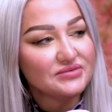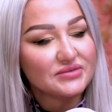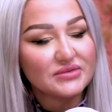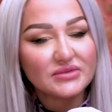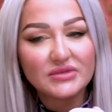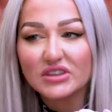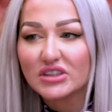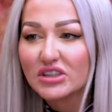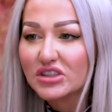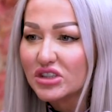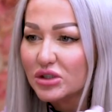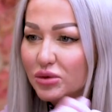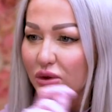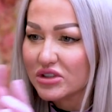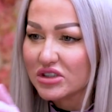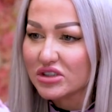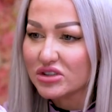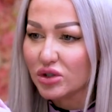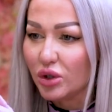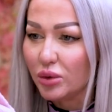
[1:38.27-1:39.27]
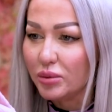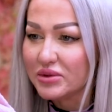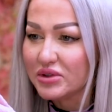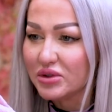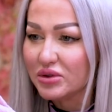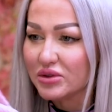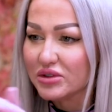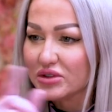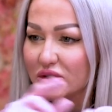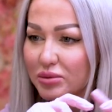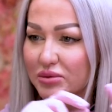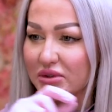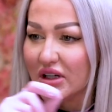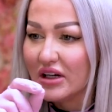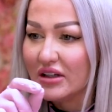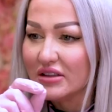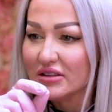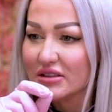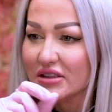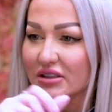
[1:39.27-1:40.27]
Yeah. Did you watch it dubbed or
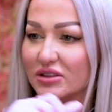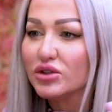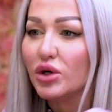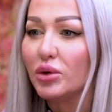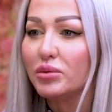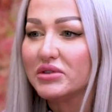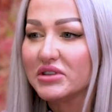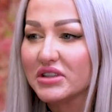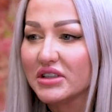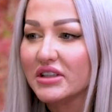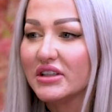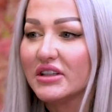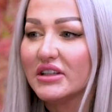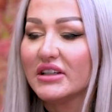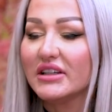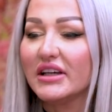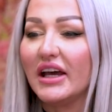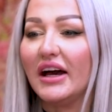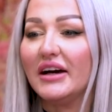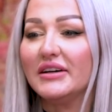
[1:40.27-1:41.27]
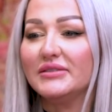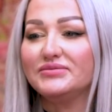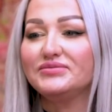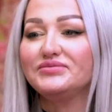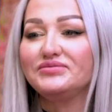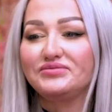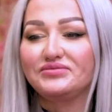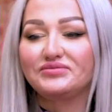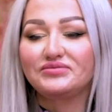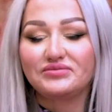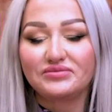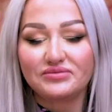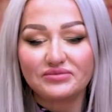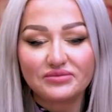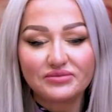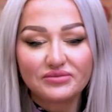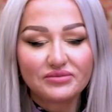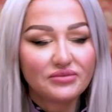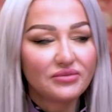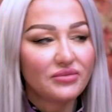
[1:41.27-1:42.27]
subtitles? Dubbed, yeah. Way
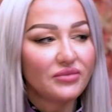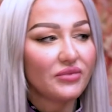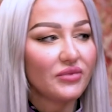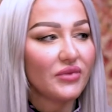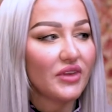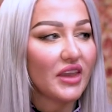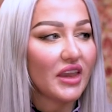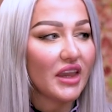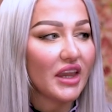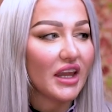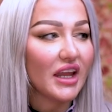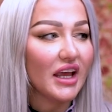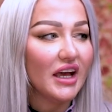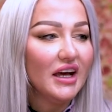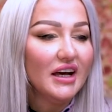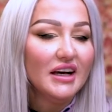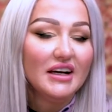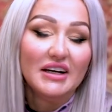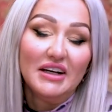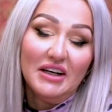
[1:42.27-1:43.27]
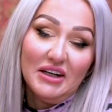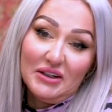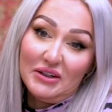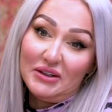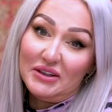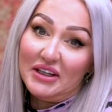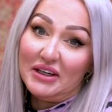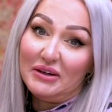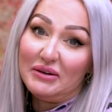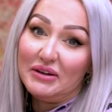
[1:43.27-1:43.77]
better with subtitles. Well,